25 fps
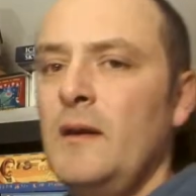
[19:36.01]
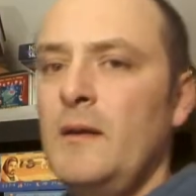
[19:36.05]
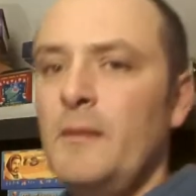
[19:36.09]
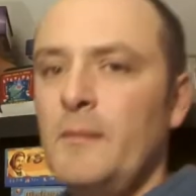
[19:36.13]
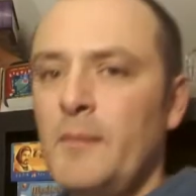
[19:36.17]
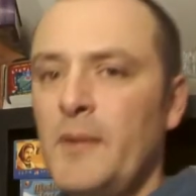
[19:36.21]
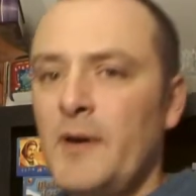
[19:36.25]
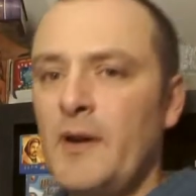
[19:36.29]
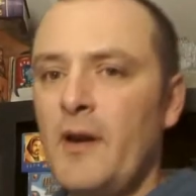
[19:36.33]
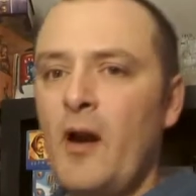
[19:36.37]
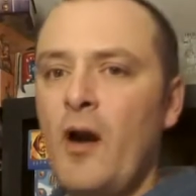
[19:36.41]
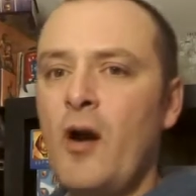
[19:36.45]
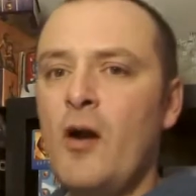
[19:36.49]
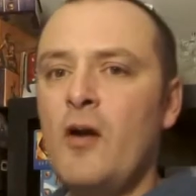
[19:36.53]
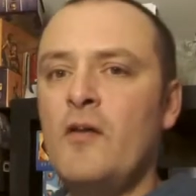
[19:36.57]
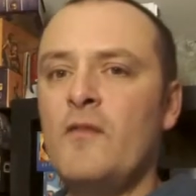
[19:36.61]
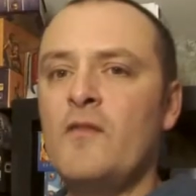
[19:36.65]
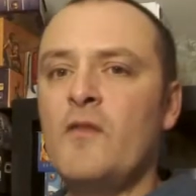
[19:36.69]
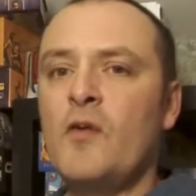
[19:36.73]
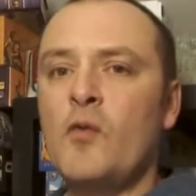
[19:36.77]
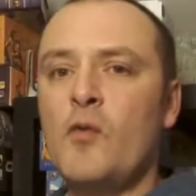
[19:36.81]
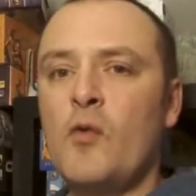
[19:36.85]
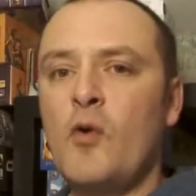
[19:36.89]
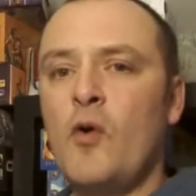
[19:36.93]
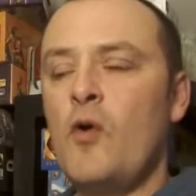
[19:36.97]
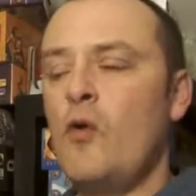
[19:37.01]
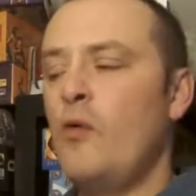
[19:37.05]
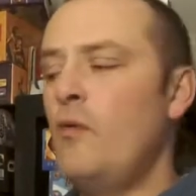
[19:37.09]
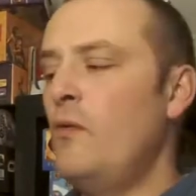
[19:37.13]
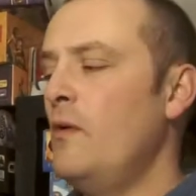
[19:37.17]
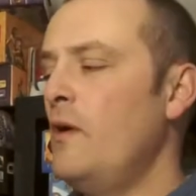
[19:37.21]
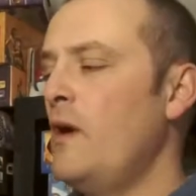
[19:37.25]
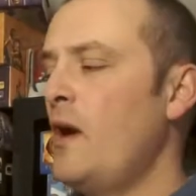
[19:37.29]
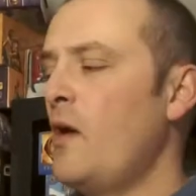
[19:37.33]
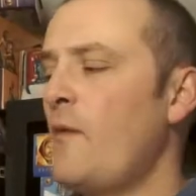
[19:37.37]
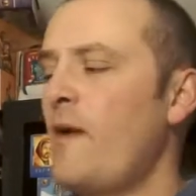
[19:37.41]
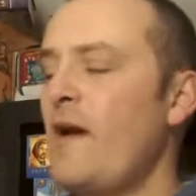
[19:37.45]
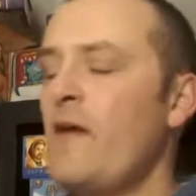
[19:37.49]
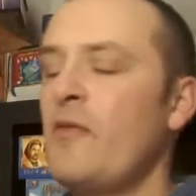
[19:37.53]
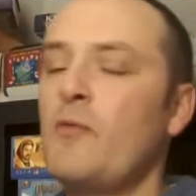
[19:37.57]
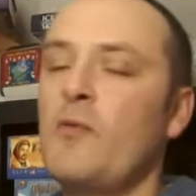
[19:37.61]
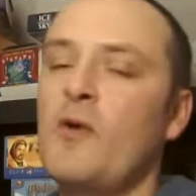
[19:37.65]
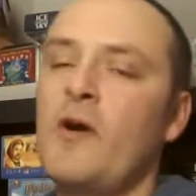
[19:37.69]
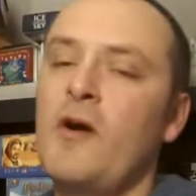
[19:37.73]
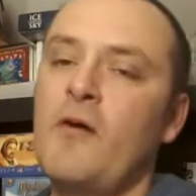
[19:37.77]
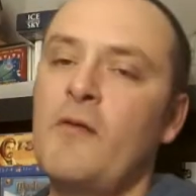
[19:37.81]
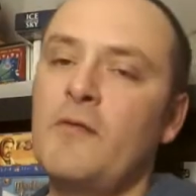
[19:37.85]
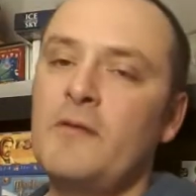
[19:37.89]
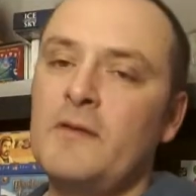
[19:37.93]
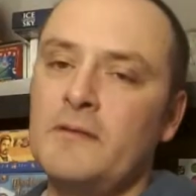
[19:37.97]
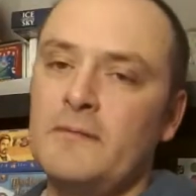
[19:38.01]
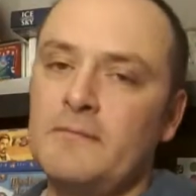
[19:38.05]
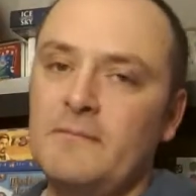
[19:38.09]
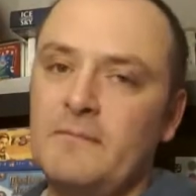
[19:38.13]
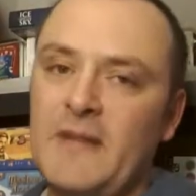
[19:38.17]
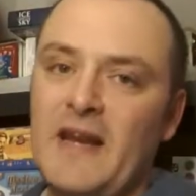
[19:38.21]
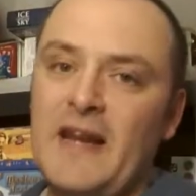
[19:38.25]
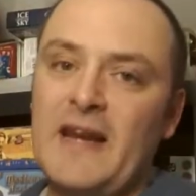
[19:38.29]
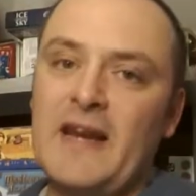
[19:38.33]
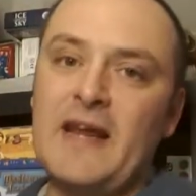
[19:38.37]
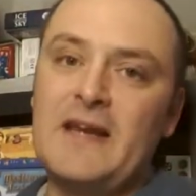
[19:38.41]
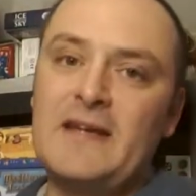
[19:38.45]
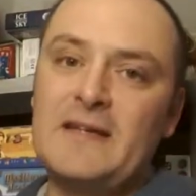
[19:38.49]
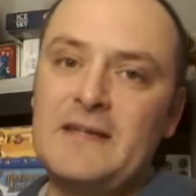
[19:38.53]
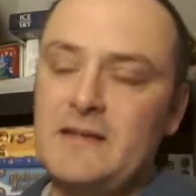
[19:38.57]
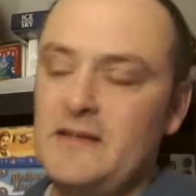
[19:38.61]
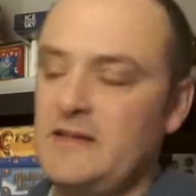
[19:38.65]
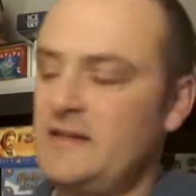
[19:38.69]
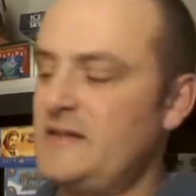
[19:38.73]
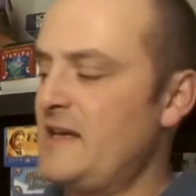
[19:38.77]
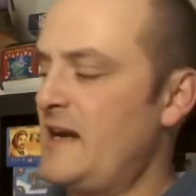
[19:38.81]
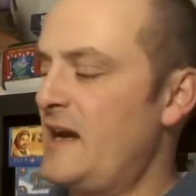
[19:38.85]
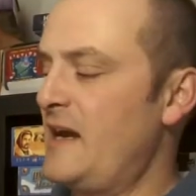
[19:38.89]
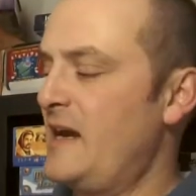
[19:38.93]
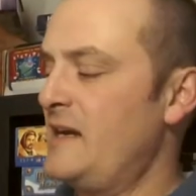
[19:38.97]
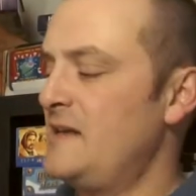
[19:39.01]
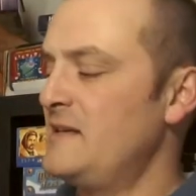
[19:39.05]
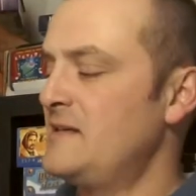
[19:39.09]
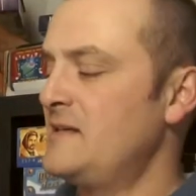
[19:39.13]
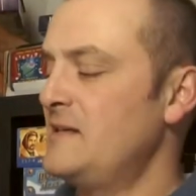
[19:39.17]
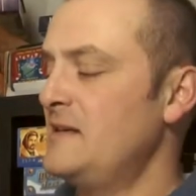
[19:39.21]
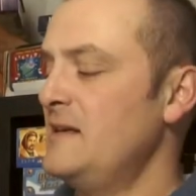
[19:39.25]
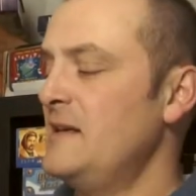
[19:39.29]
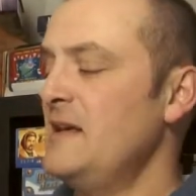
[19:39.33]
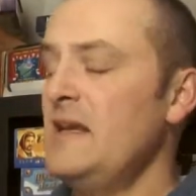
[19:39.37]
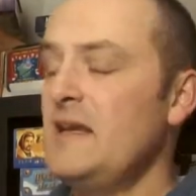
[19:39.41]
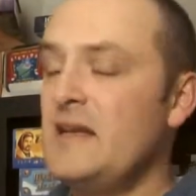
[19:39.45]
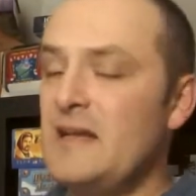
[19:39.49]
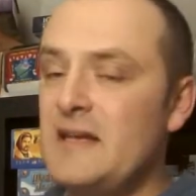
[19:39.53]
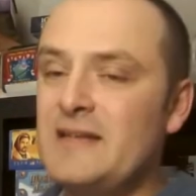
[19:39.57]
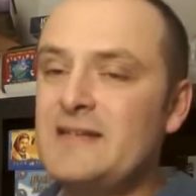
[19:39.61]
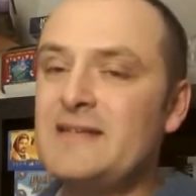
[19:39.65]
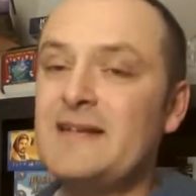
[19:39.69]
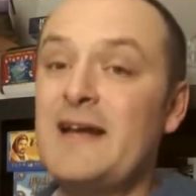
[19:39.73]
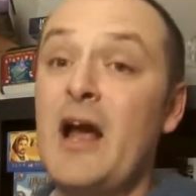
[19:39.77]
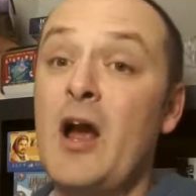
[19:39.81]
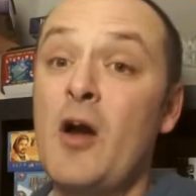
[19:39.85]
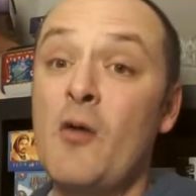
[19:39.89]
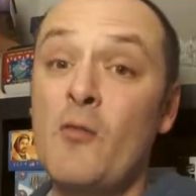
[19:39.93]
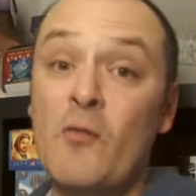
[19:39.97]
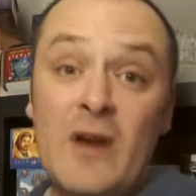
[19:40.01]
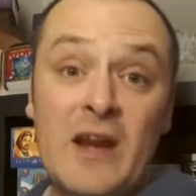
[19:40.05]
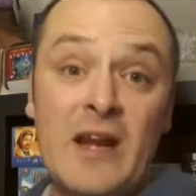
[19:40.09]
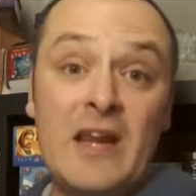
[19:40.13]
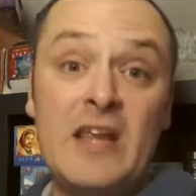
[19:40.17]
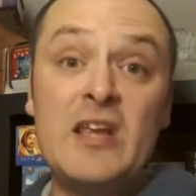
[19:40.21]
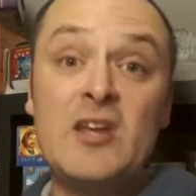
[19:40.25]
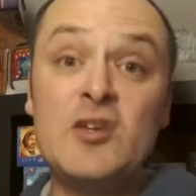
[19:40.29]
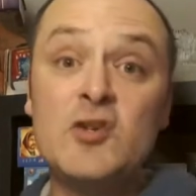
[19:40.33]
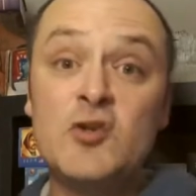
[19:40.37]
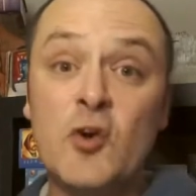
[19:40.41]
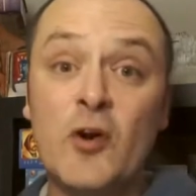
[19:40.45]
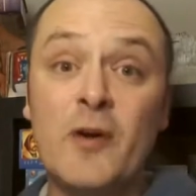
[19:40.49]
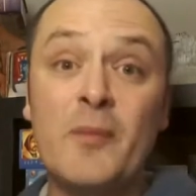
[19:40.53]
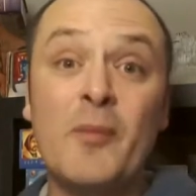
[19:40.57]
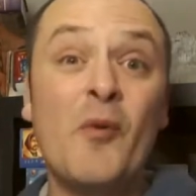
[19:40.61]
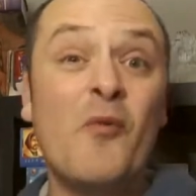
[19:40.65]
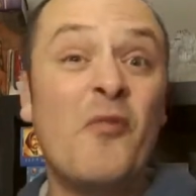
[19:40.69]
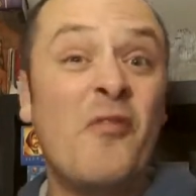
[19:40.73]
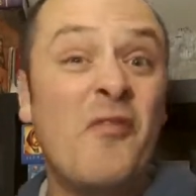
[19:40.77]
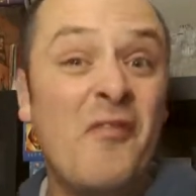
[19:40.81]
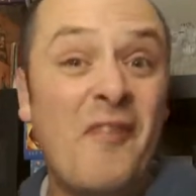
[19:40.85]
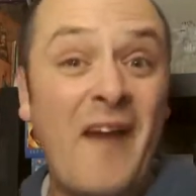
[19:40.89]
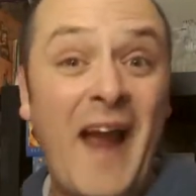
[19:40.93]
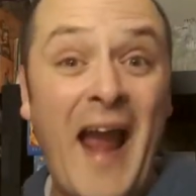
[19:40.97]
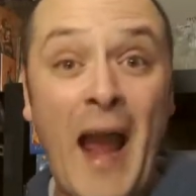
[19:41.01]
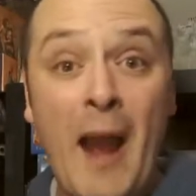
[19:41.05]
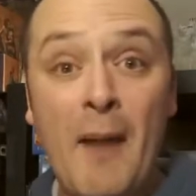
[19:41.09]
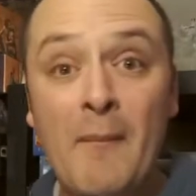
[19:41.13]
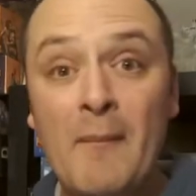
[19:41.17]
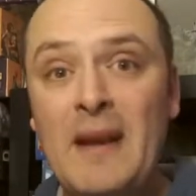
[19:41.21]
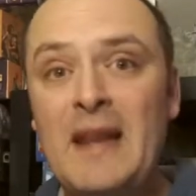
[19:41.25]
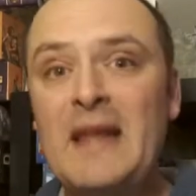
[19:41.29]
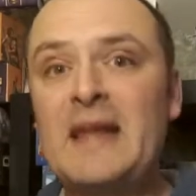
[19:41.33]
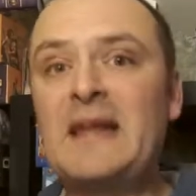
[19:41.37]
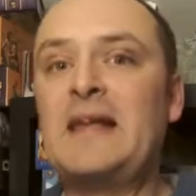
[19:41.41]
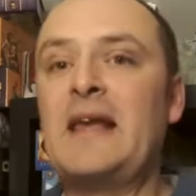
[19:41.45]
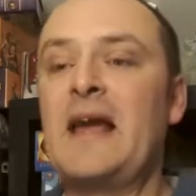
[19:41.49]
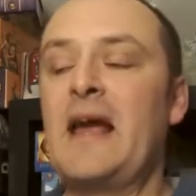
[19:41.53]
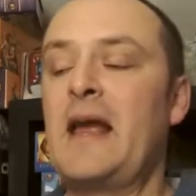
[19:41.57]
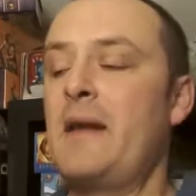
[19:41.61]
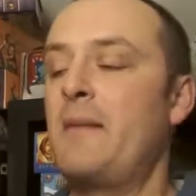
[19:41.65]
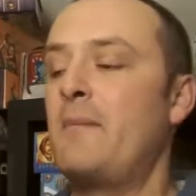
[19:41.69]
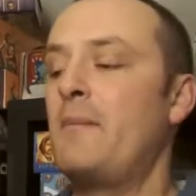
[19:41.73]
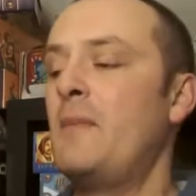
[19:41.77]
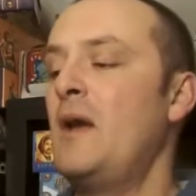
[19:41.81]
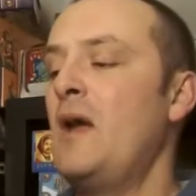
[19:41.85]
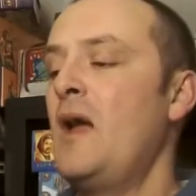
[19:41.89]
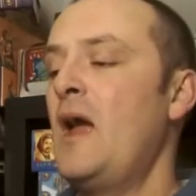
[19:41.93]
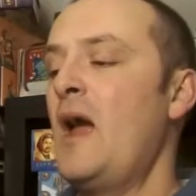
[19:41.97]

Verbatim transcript: But overall, around the world, in 80 days is a really enjoyable family game.